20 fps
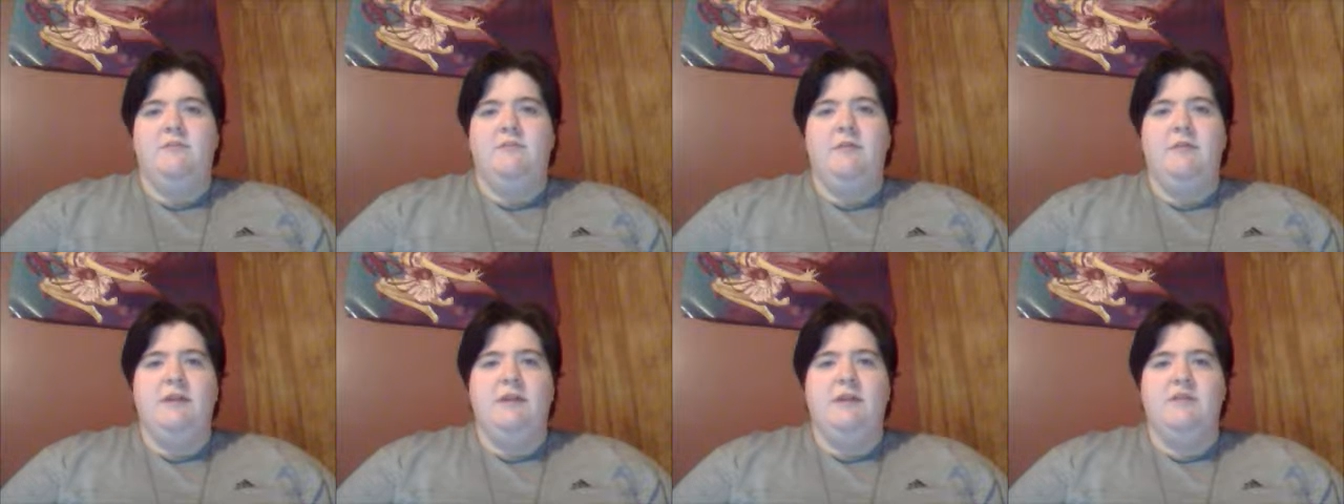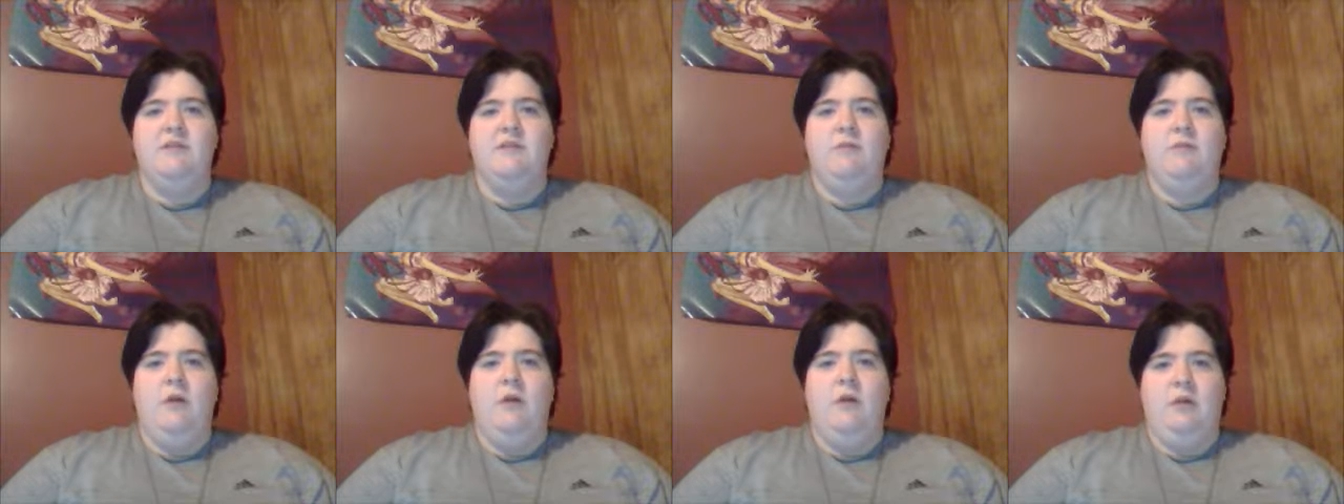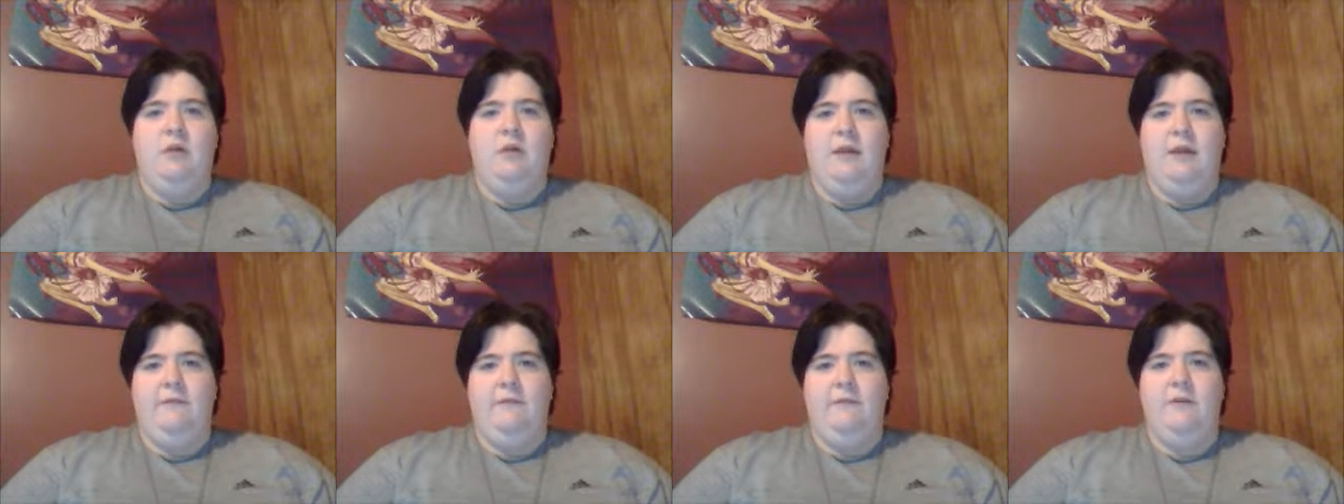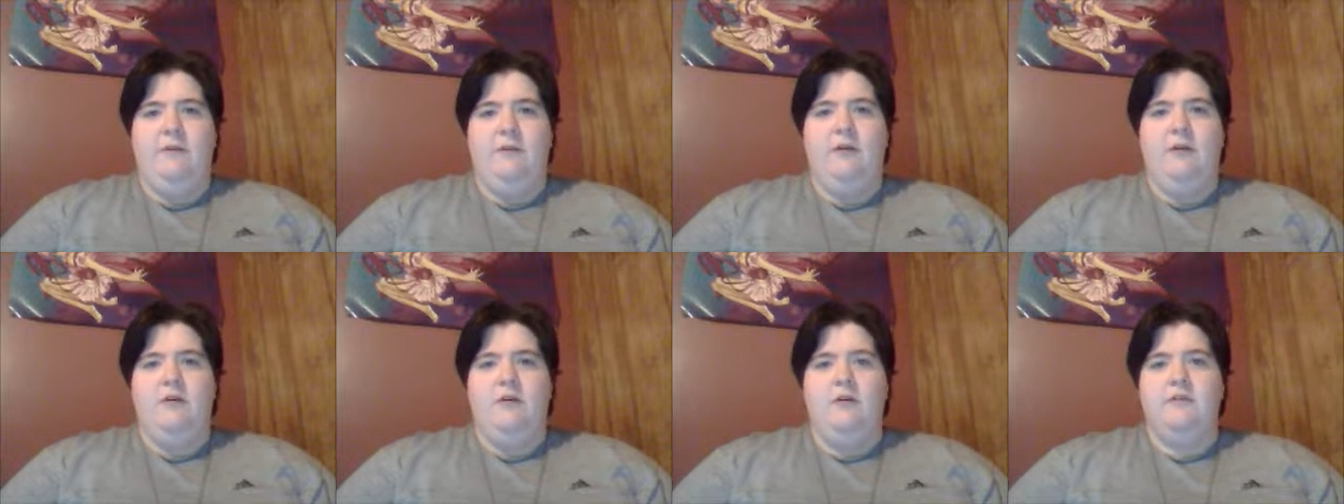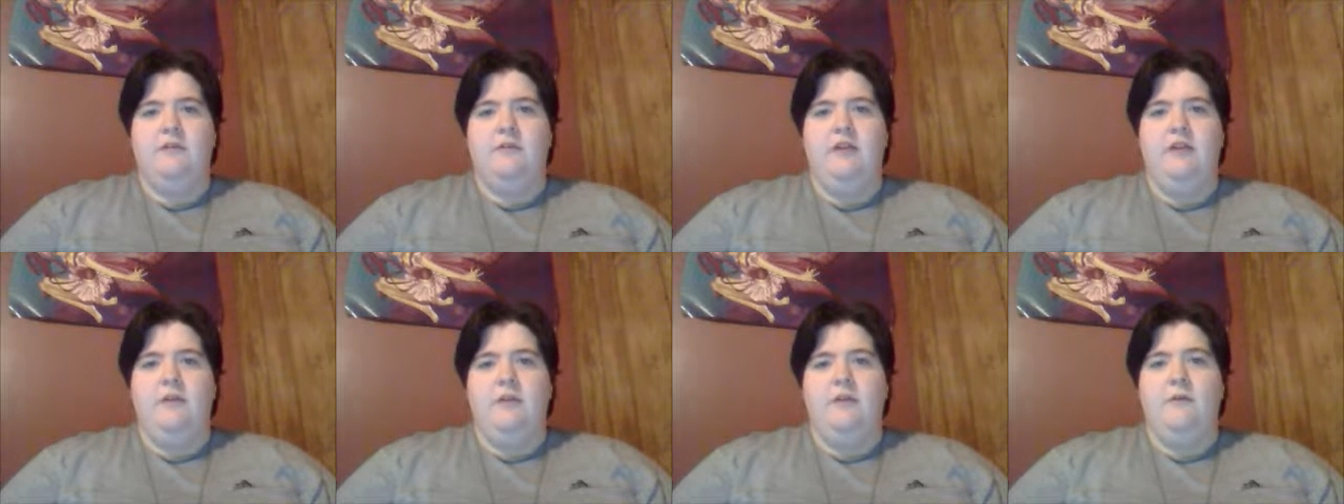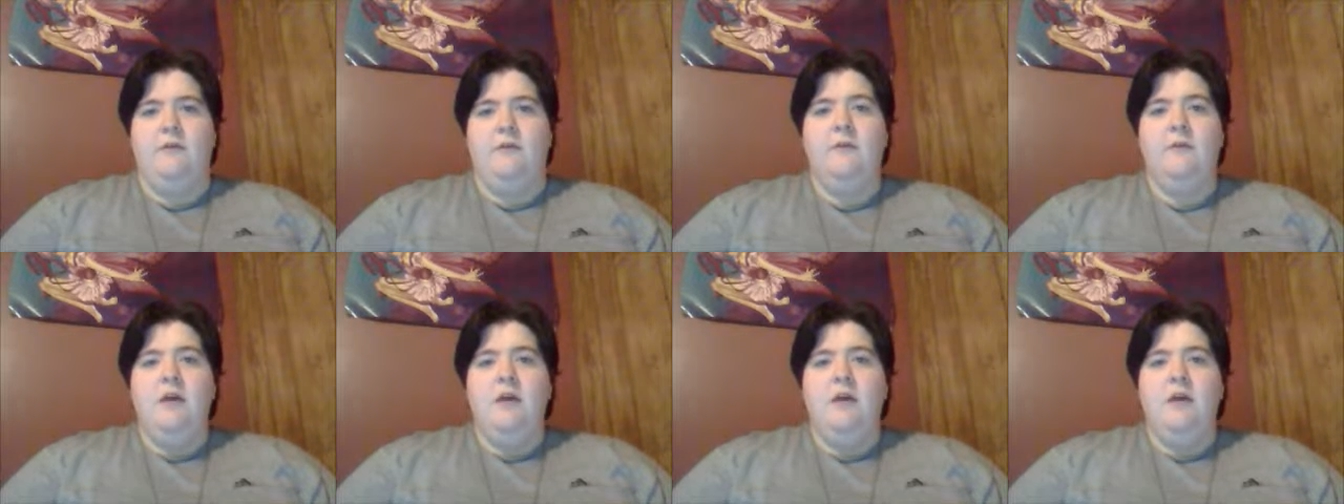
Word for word: but that's the wrong line of thinking altogether.